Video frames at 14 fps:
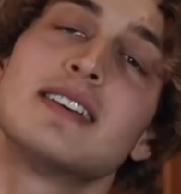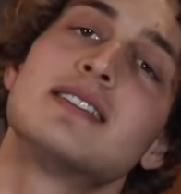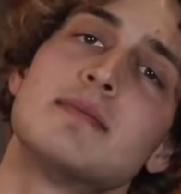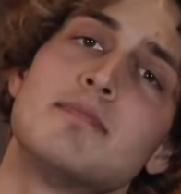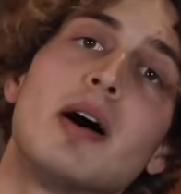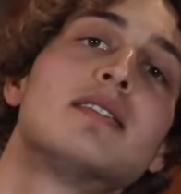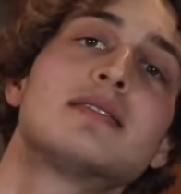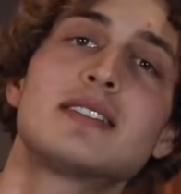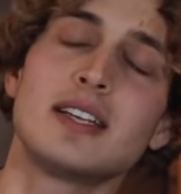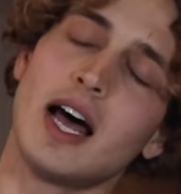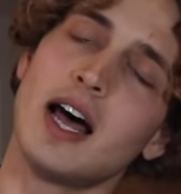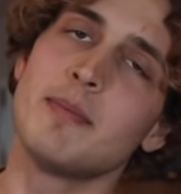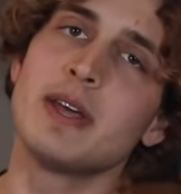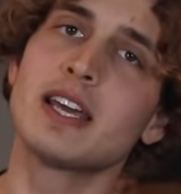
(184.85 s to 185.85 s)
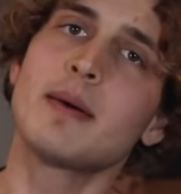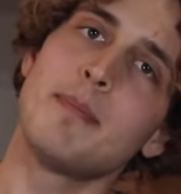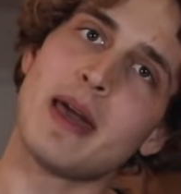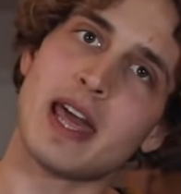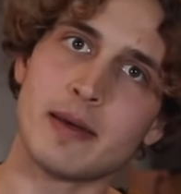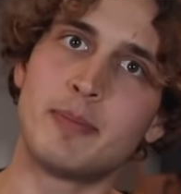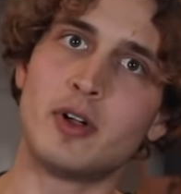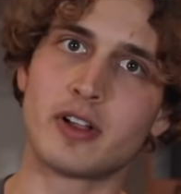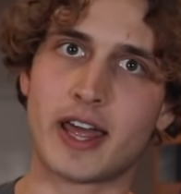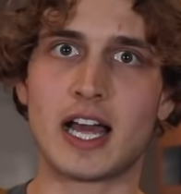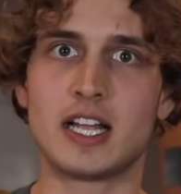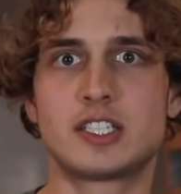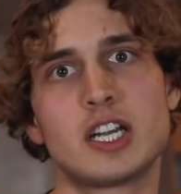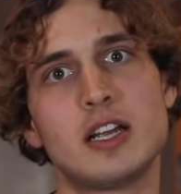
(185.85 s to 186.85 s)
is a balsamic maple
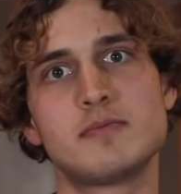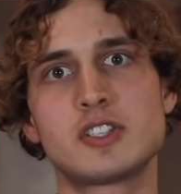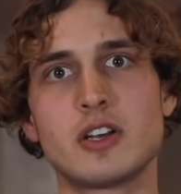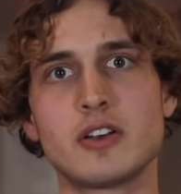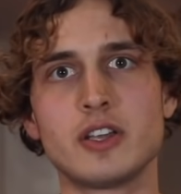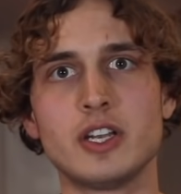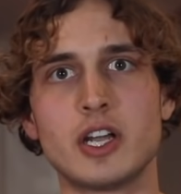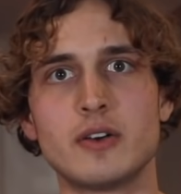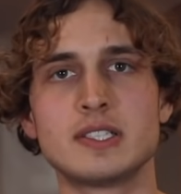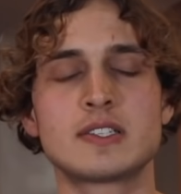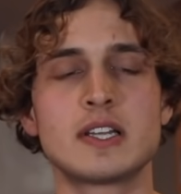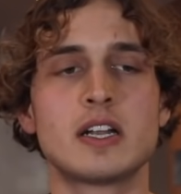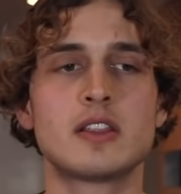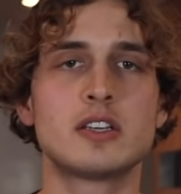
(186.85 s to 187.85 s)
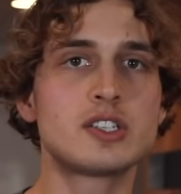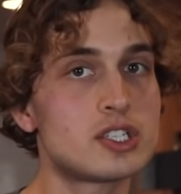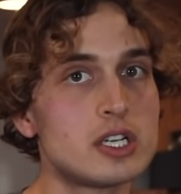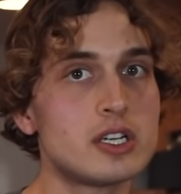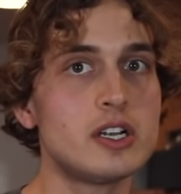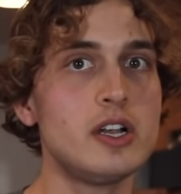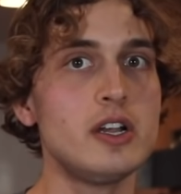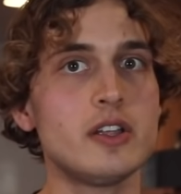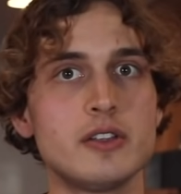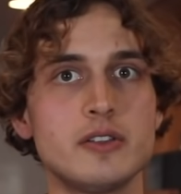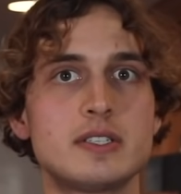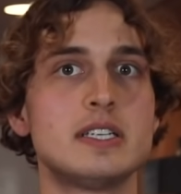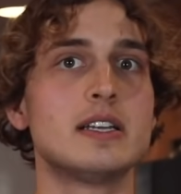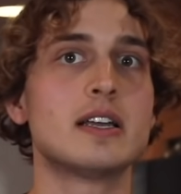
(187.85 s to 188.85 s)
ketchup. So, you know, instead of the sugar, you're
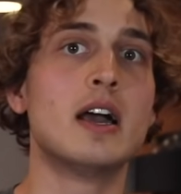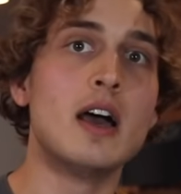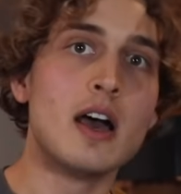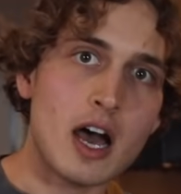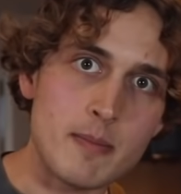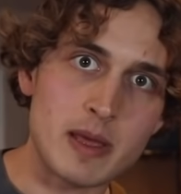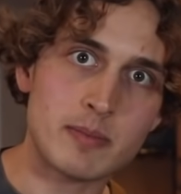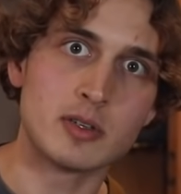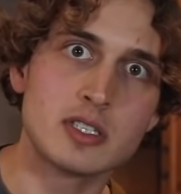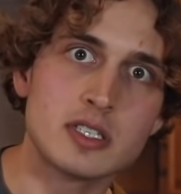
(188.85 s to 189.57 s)
using a maple